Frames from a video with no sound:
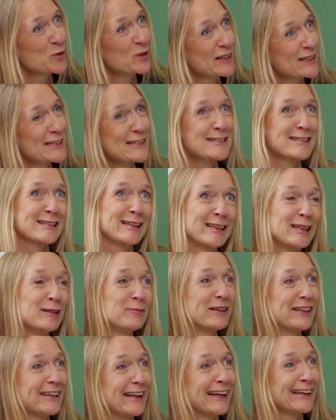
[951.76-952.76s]
it is a little
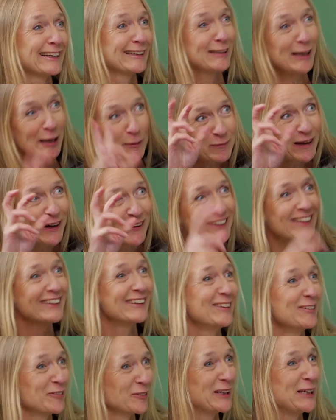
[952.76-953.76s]
bit like the
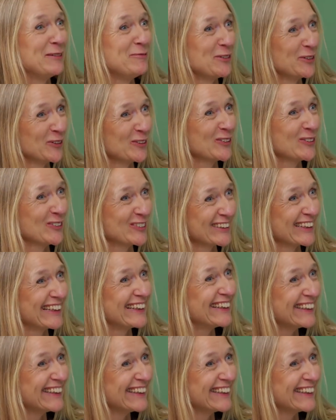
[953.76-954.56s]
American dream, you could say.